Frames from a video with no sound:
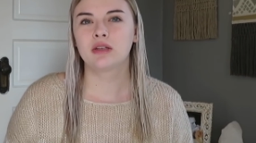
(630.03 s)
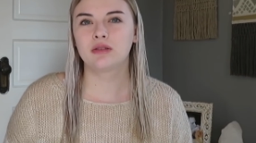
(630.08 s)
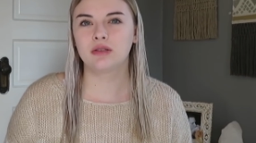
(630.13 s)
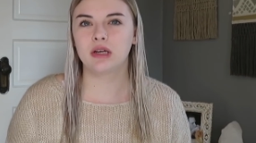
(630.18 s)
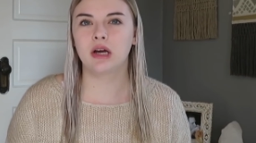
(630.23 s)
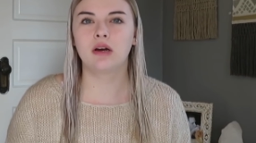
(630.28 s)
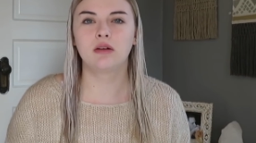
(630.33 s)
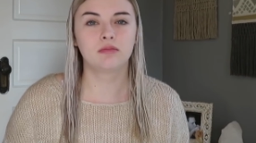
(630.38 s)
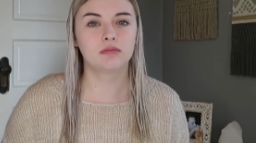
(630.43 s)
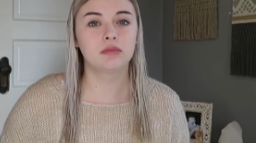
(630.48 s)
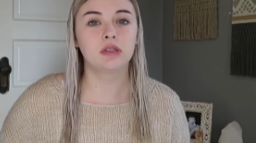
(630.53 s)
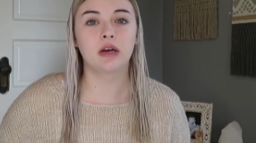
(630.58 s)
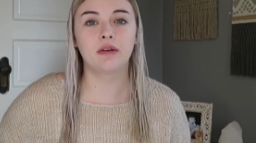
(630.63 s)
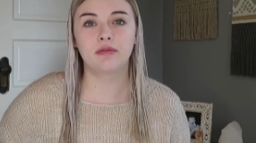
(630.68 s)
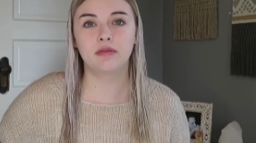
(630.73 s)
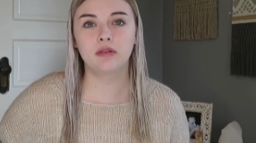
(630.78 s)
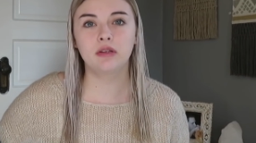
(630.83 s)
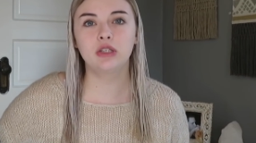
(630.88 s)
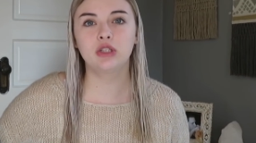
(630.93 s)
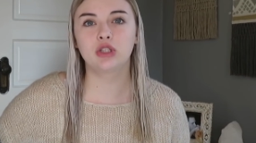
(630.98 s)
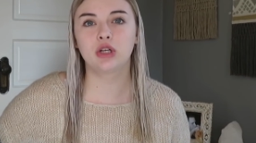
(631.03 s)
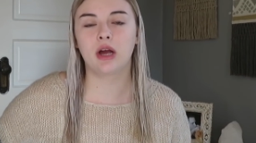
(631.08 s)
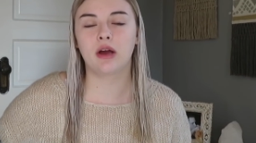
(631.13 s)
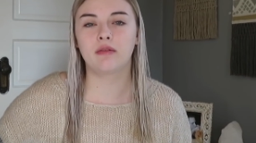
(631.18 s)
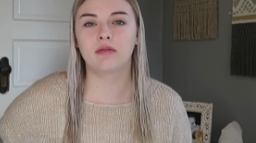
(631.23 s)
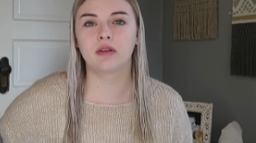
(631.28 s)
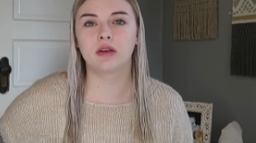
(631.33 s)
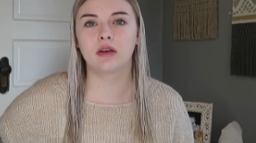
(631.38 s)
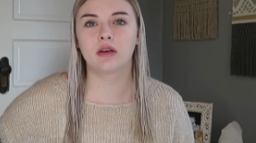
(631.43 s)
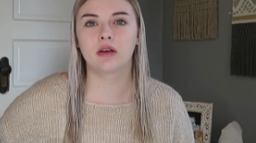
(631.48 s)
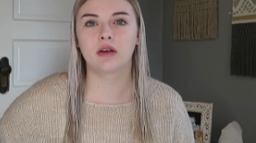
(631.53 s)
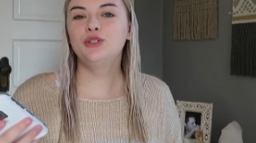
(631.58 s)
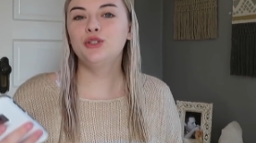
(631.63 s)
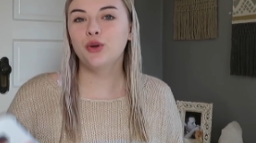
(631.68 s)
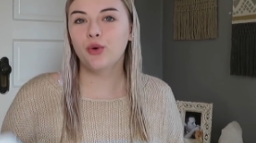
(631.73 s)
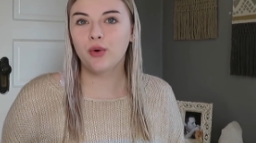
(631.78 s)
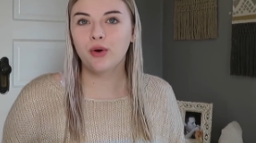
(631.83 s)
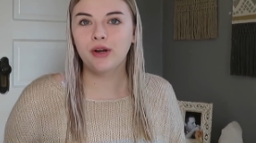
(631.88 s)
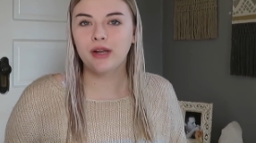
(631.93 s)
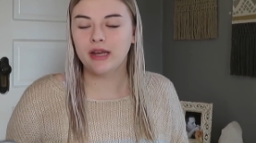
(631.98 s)
So yeah, definitely traveling.
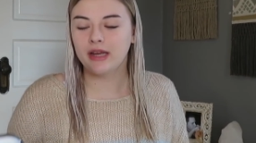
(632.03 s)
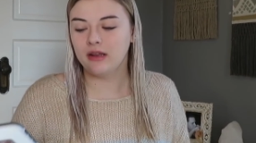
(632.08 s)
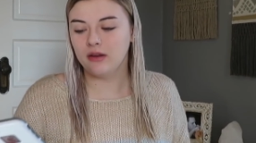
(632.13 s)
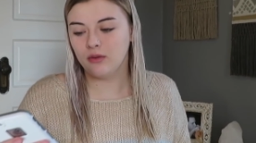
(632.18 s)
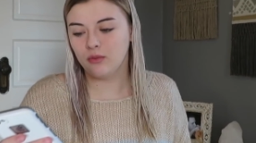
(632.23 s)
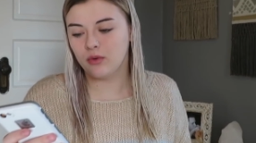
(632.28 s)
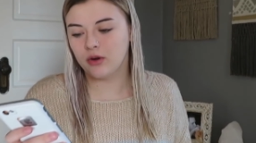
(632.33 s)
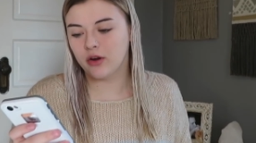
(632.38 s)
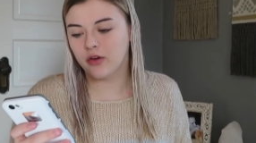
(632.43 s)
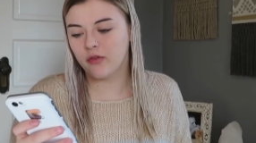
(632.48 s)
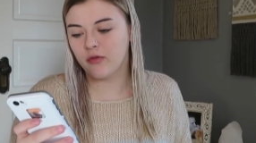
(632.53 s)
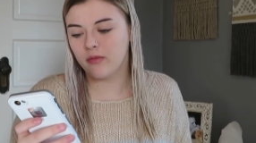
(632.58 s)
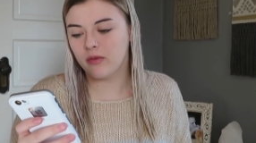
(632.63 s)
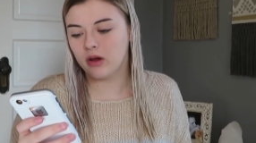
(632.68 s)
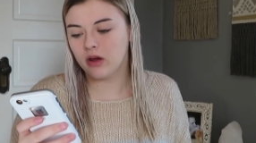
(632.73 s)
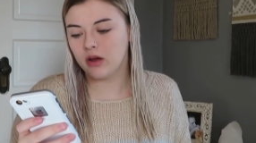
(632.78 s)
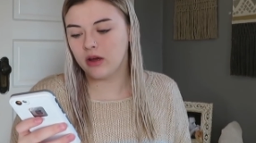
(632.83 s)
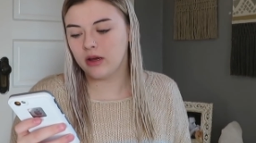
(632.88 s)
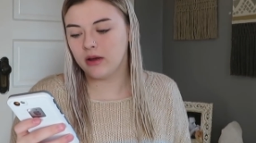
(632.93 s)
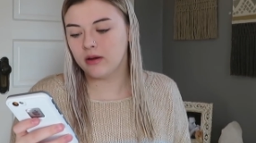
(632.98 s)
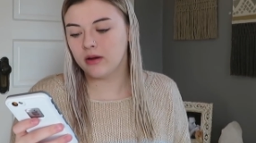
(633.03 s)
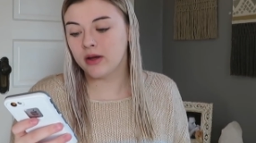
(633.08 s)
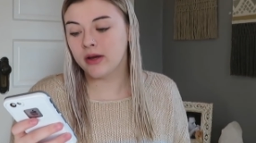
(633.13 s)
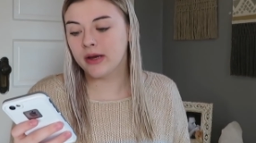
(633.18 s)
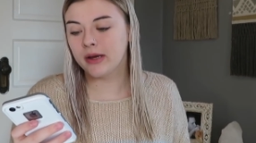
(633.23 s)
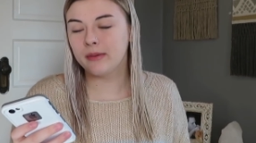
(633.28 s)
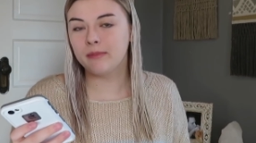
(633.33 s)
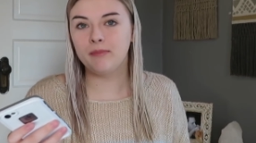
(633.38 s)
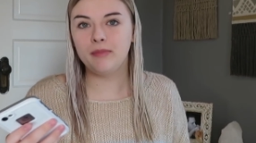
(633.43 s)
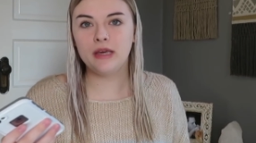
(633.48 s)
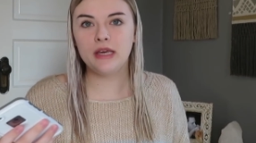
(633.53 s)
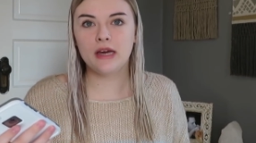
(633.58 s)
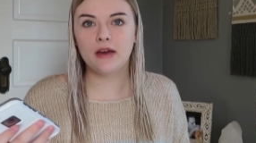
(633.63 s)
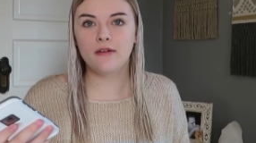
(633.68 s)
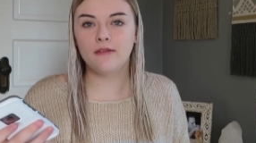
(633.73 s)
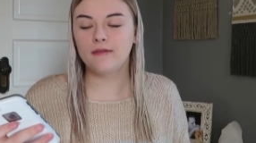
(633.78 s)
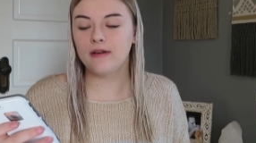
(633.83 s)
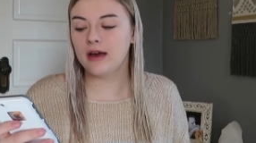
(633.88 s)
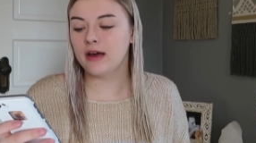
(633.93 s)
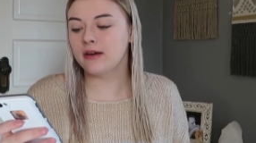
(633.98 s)
Jordan, one of my B
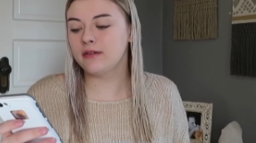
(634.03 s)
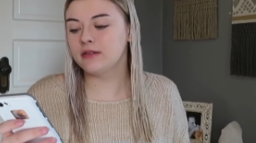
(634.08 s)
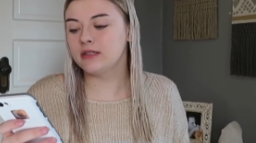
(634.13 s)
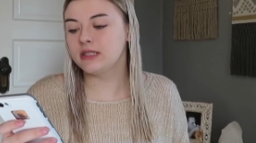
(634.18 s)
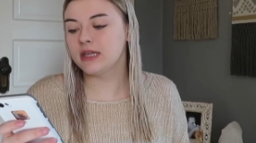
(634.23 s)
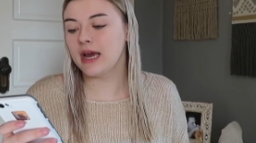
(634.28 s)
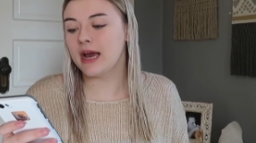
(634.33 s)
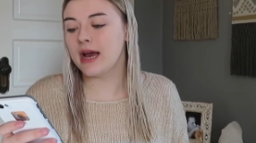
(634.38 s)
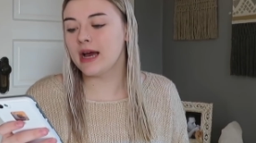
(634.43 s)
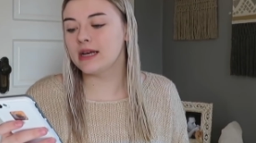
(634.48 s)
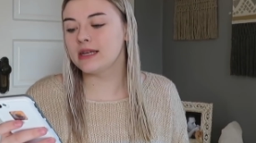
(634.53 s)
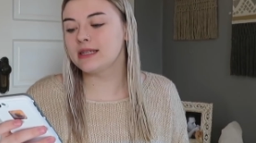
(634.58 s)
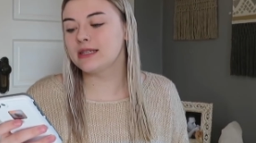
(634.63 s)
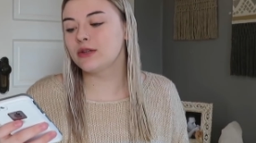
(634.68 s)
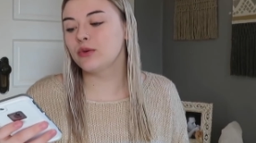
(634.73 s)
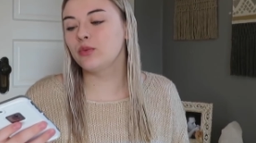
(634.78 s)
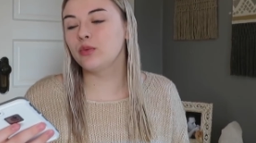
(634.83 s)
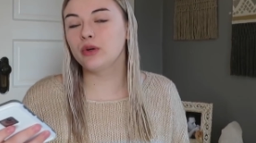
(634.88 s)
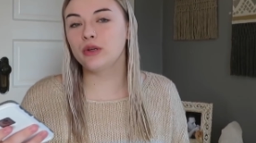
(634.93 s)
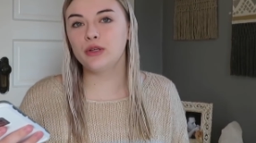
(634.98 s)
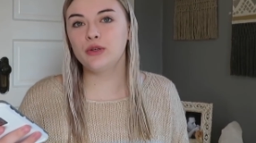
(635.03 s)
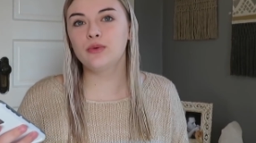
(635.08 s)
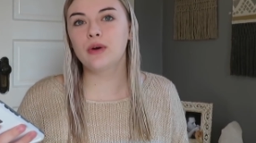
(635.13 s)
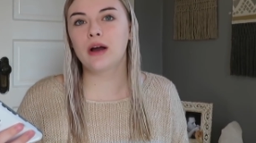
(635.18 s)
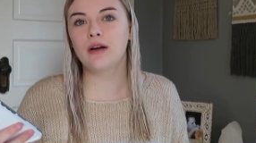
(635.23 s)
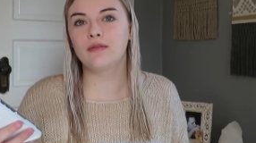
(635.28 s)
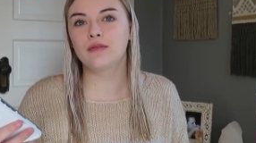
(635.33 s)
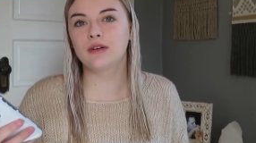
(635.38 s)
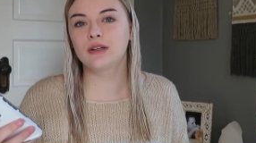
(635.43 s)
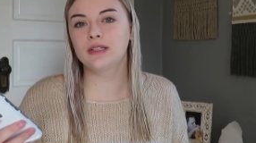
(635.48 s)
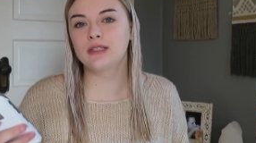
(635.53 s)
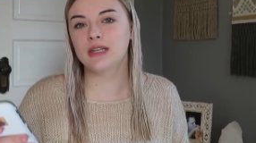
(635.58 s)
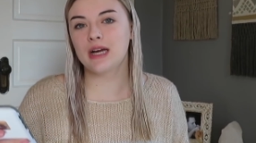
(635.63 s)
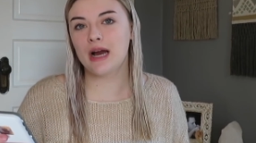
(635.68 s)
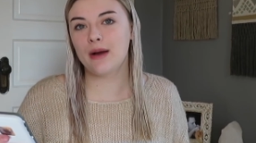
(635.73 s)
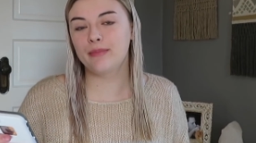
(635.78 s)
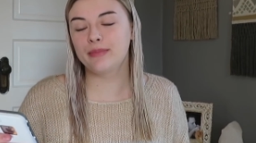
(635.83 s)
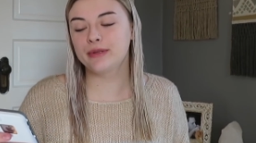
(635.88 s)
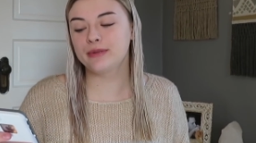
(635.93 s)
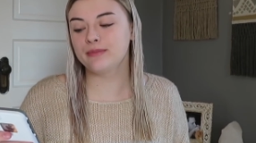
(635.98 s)
F Fs, asked, will you ever
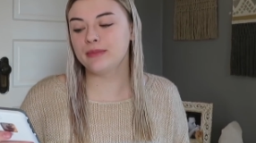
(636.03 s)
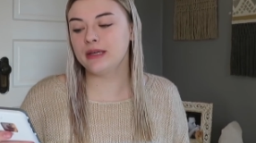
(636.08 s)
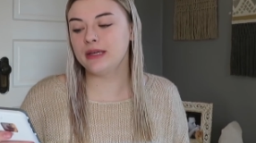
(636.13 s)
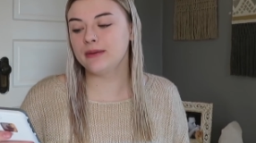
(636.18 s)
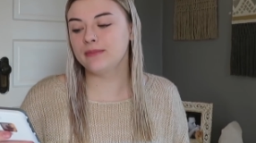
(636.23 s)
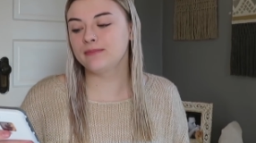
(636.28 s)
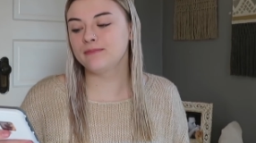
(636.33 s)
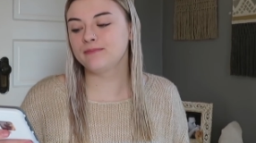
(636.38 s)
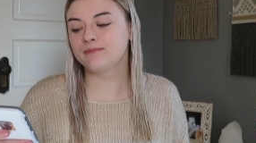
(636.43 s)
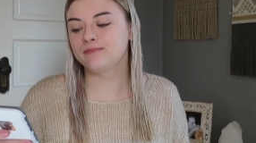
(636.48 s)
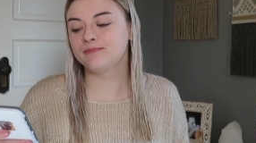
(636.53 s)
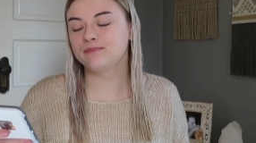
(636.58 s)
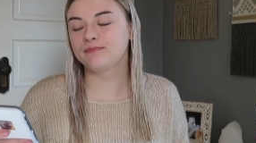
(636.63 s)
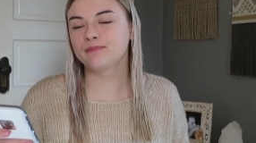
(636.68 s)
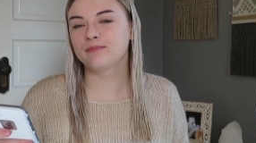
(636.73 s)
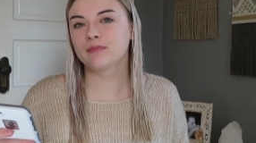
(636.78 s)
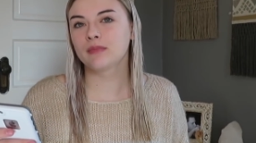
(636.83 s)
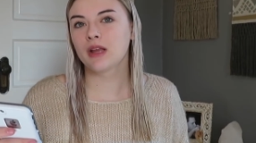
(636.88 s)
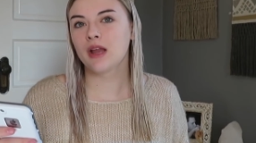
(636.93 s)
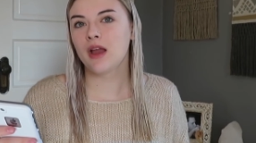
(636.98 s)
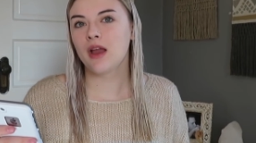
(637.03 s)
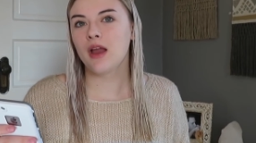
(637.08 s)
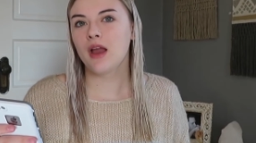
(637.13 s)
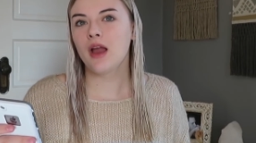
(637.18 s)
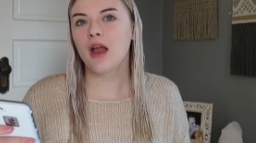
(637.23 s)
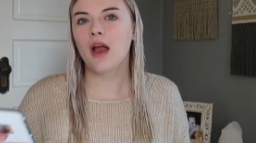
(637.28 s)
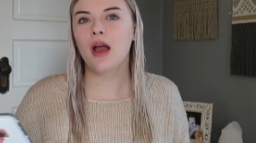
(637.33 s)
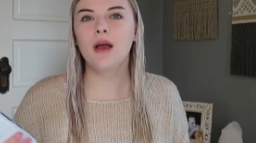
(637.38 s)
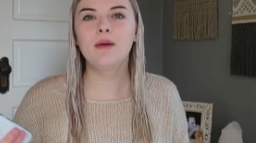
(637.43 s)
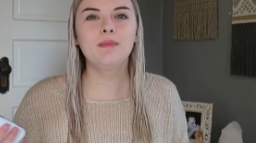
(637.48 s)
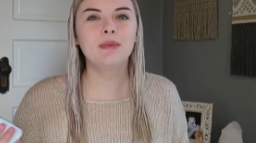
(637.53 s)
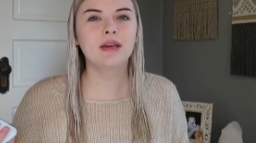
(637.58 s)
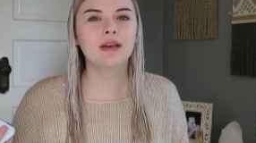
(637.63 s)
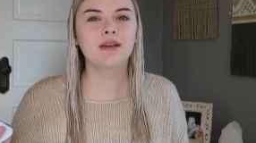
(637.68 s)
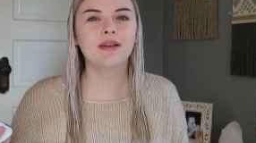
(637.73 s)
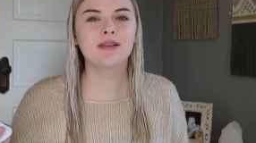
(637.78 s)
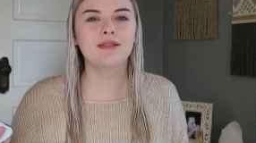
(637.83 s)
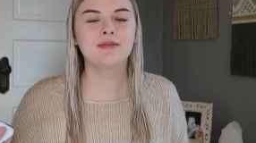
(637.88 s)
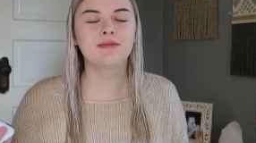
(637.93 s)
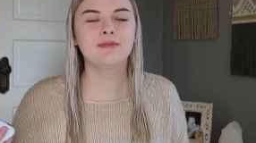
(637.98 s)
adopt me? I
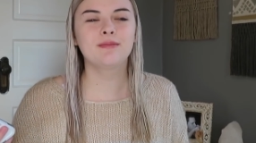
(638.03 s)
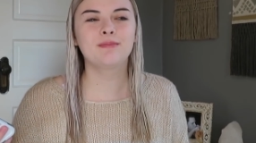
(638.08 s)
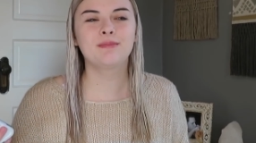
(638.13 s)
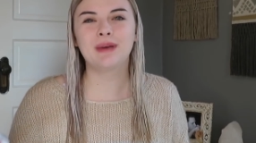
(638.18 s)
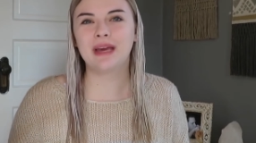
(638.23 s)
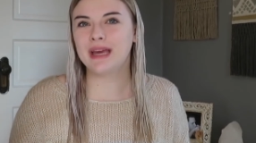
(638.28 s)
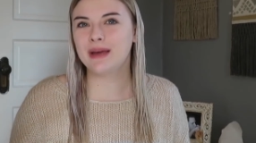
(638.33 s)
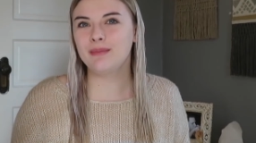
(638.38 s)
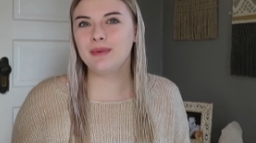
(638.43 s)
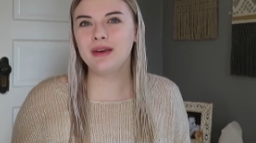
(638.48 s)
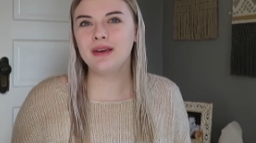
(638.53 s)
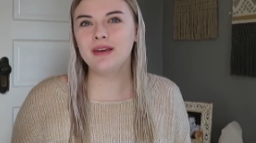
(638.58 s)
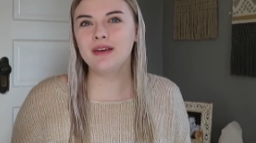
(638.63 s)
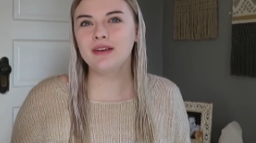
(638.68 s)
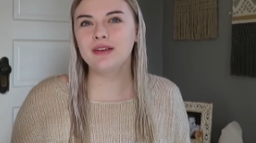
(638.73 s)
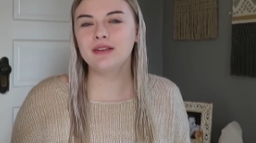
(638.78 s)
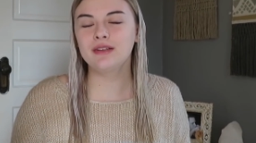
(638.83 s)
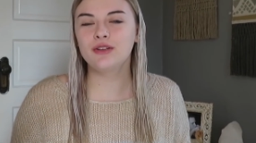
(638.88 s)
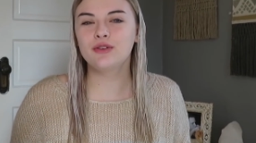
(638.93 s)
mean, maybe.